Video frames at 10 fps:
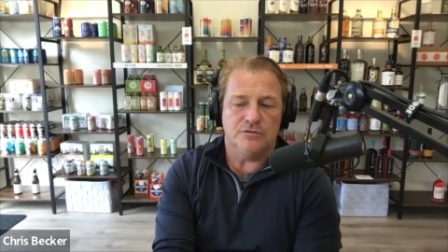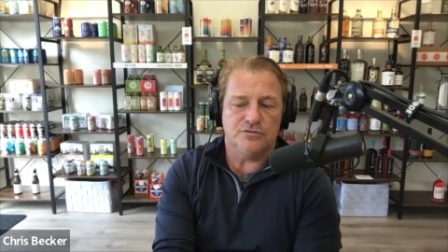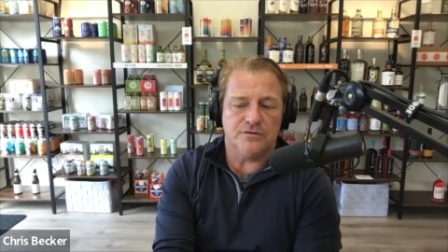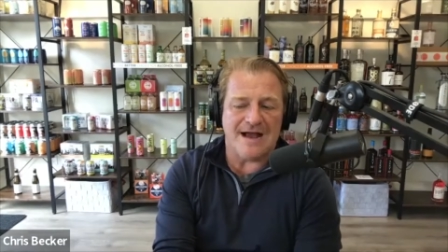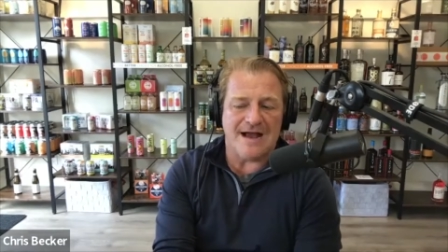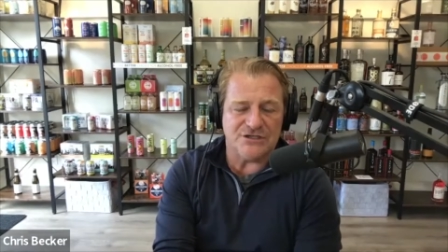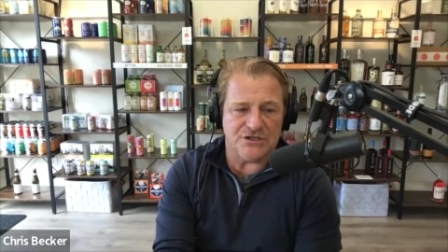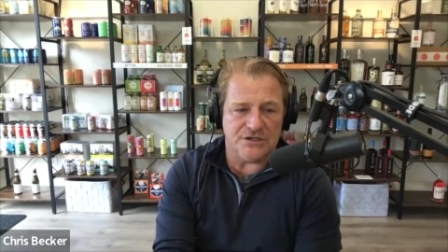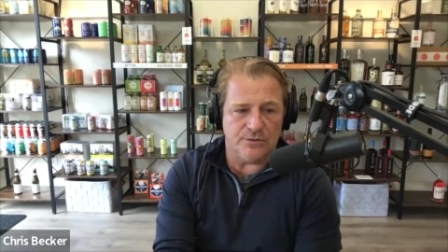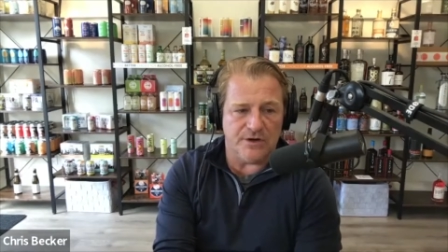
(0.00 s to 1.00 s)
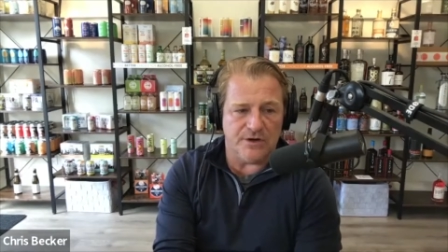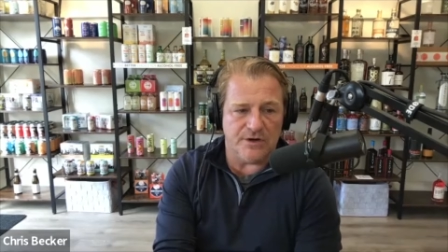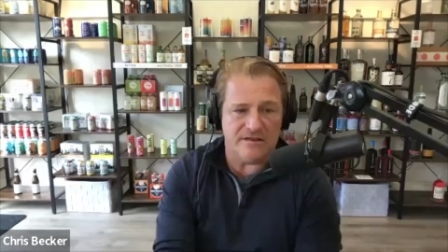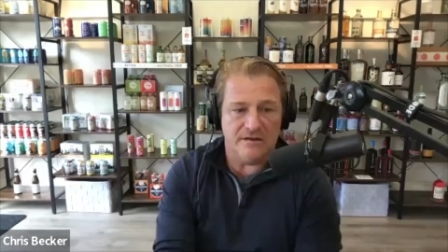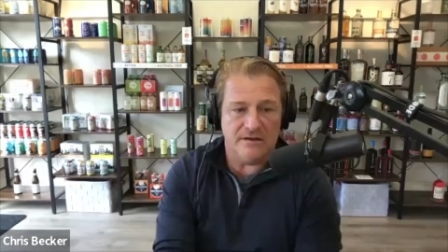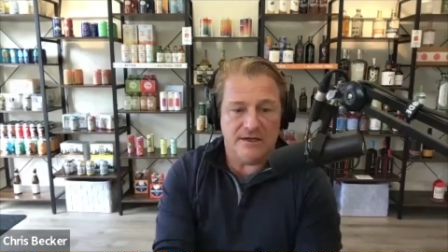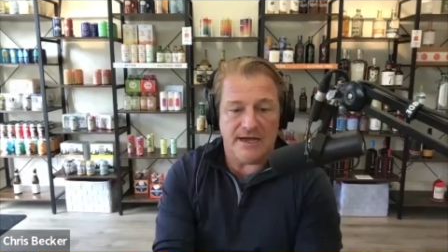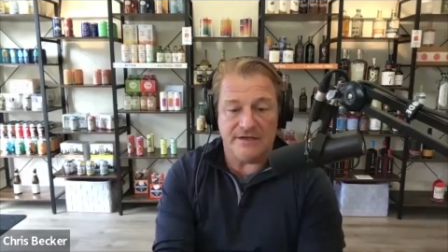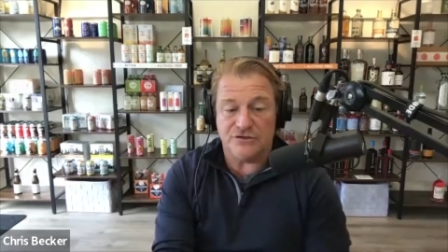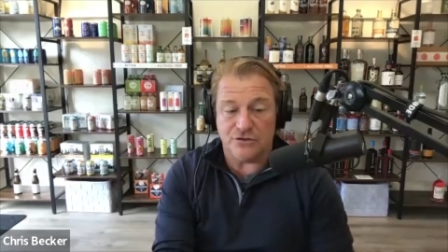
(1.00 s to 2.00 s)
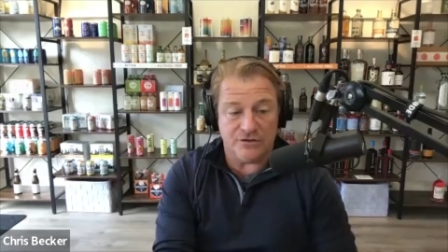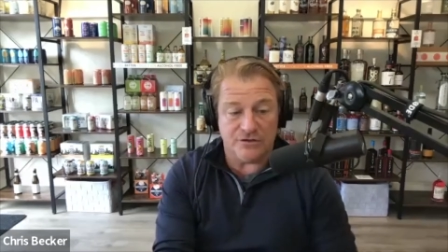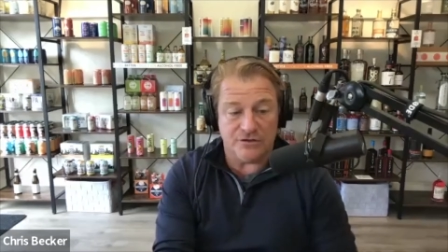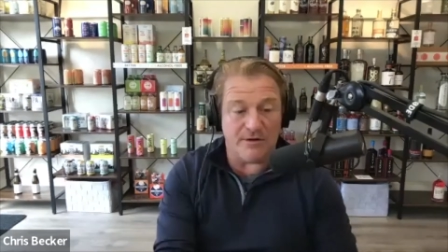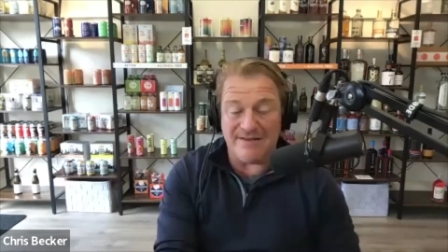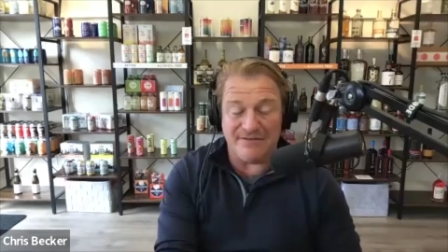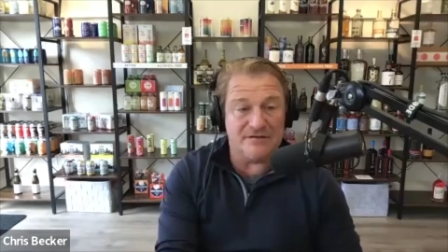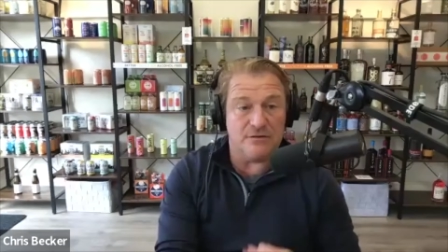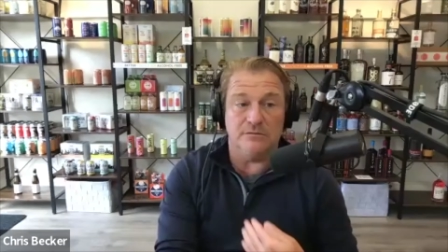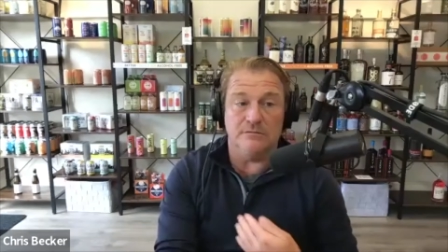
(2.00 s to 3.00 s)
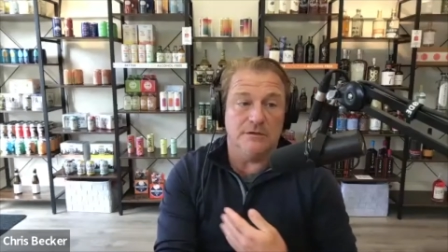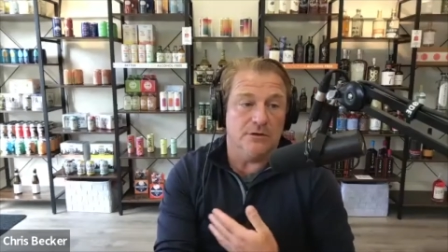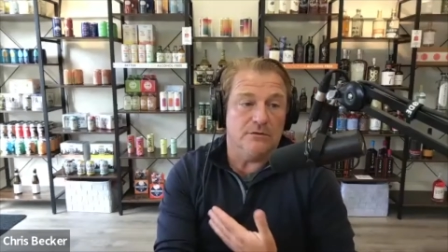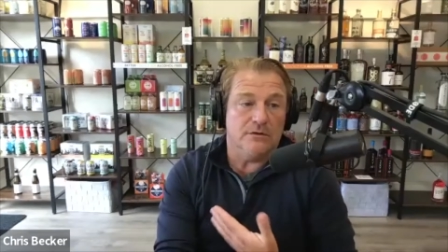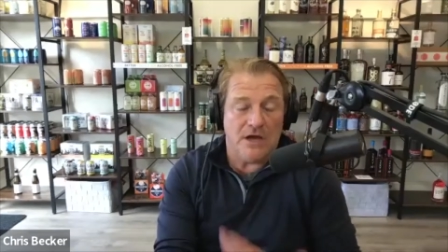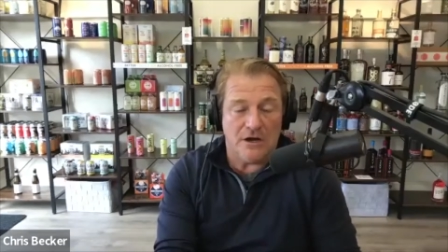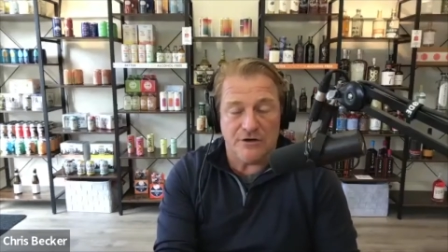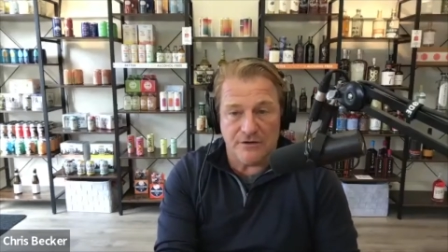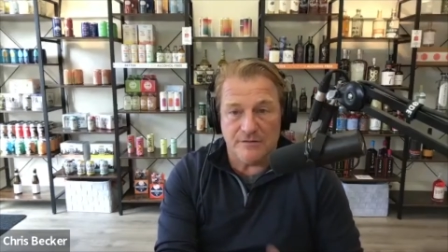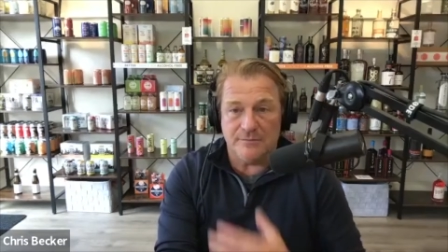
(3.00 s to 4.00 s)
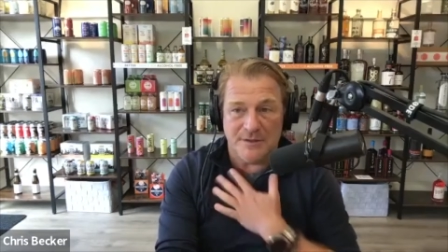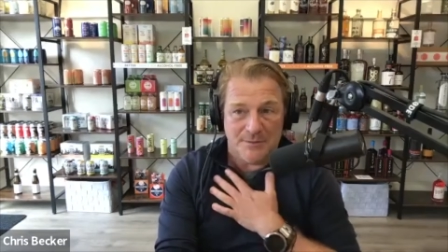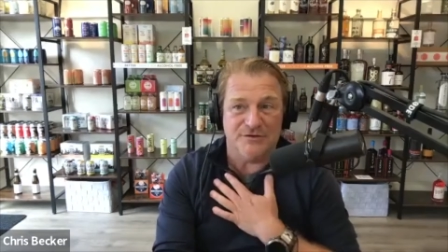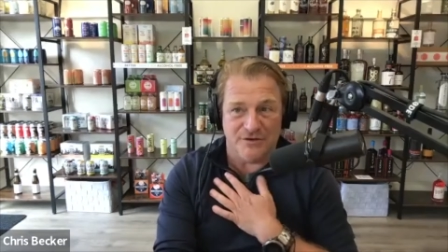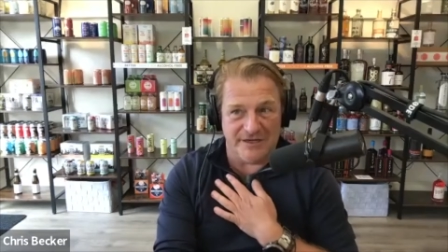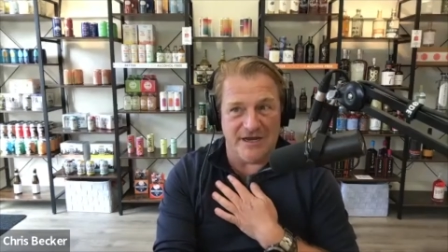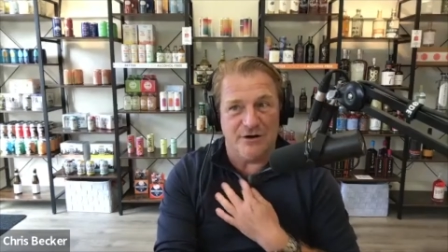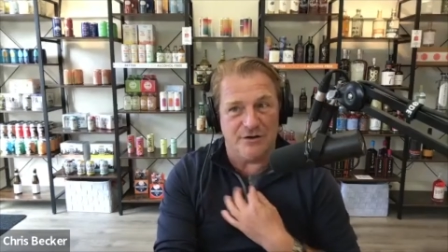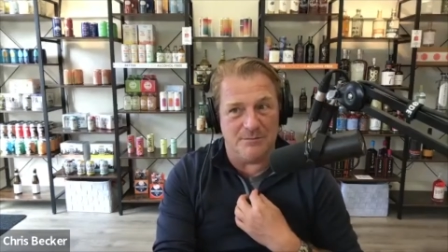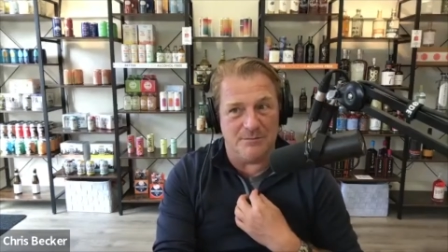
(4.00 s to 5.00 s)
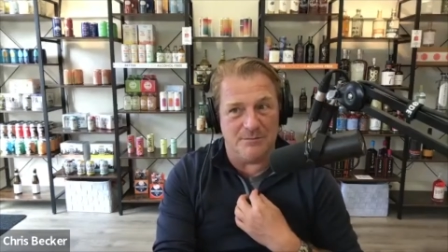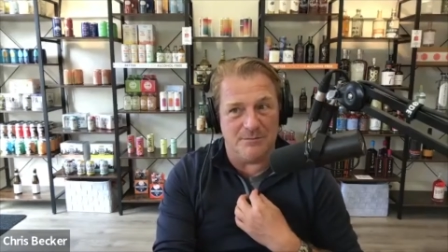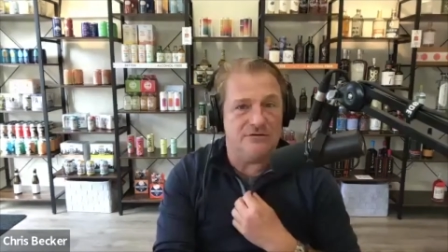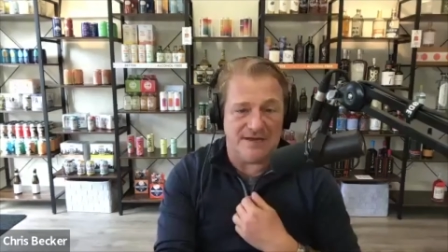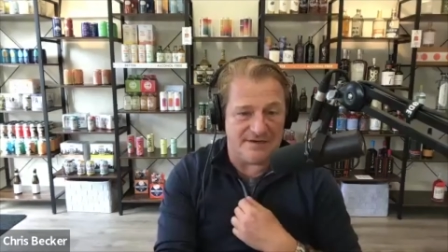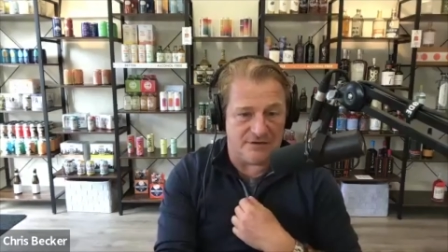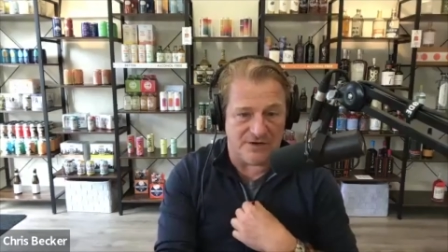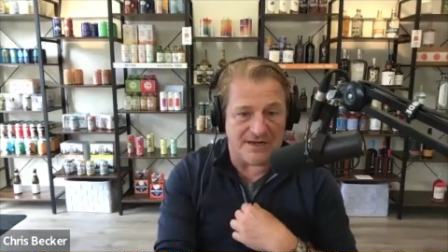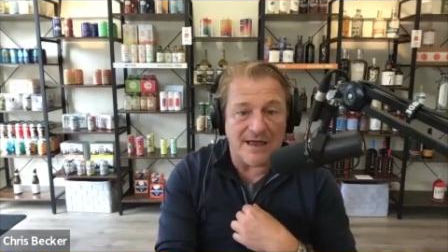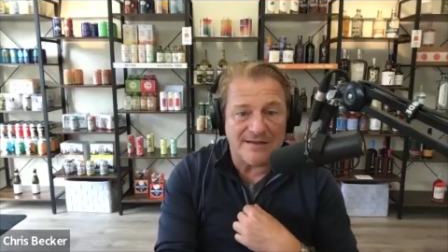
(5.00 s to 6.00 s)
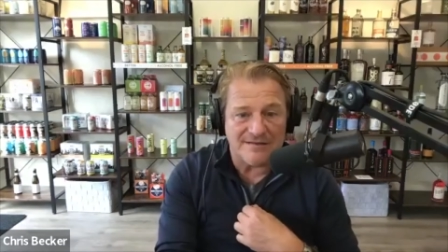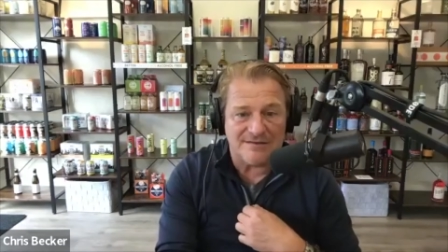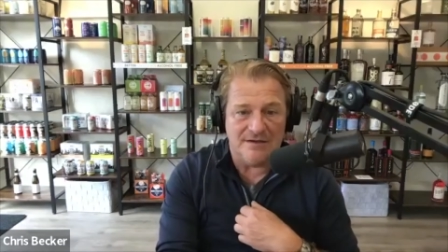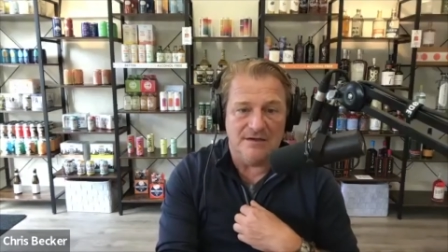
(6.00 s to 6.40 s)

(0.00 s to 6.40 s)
traction with uh, certain demographics. So, you know, younger people, certainly younger than me, tend to drink less.